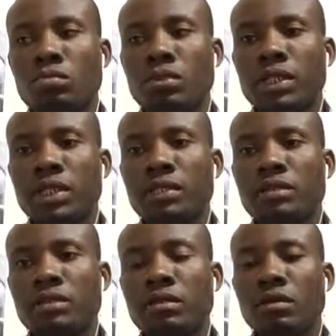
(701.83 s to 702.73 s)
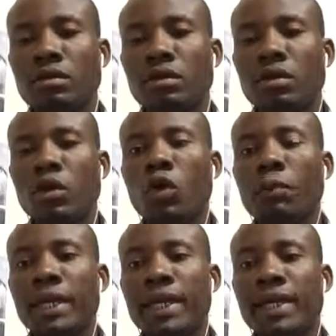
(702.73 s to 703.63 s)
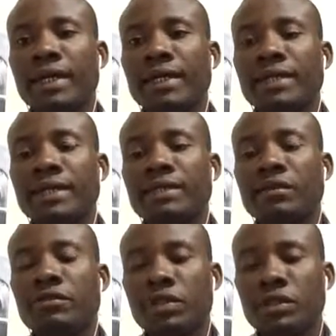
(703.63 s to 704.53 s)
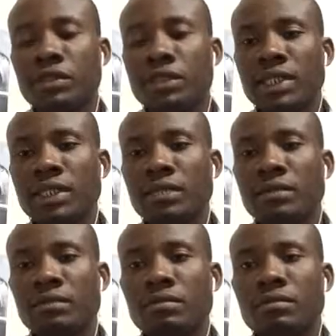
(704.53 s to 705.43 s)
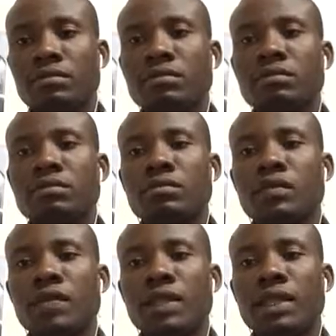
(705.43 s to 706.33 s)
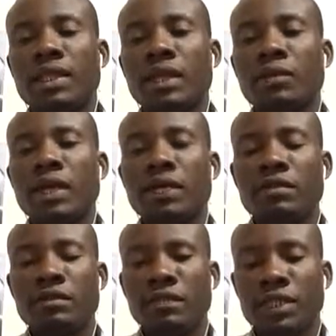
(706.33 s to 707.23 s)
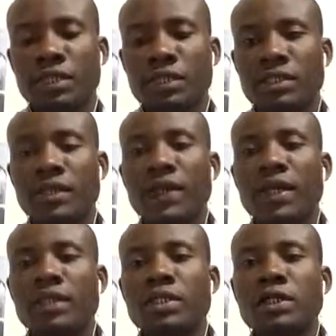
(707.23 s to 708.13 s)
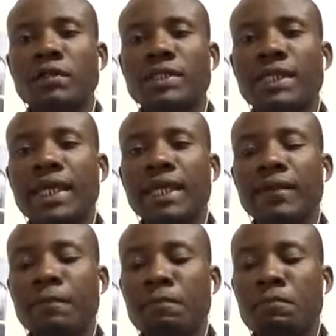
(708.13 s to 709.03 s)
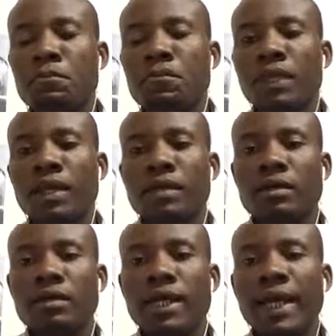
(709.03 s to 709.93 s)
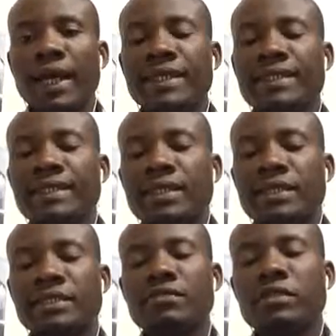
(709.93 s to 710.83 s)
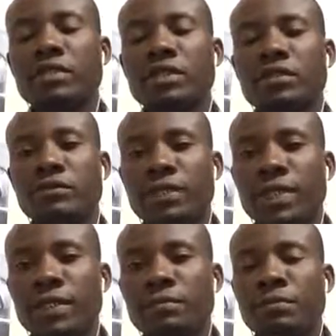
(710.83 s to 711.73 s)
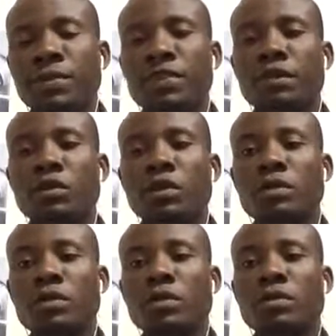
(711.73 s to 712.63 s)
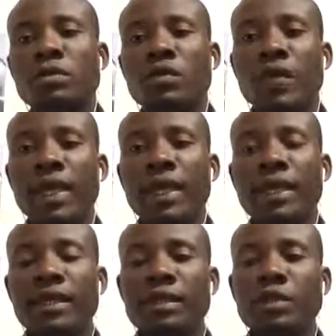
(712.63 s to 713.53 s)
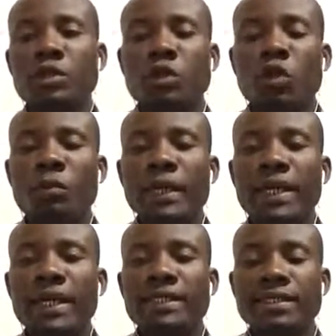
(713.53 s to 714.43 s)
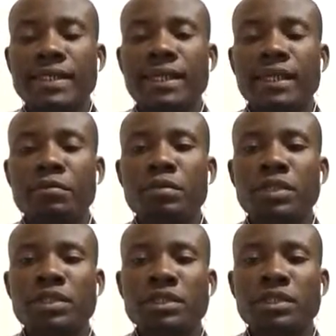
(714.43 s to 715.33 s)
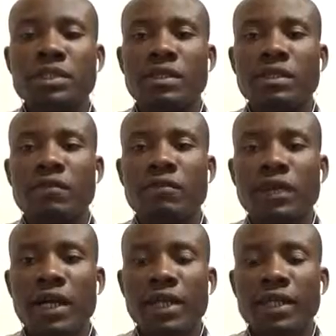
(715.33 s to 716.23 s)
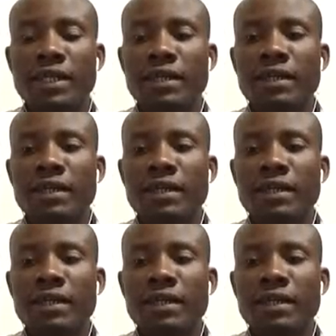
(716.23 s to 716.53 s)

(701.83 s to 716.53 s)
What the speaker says: then omega is the frequency, then we have the phase. So we say S as a function of time is equal to A cos omega t plus phi.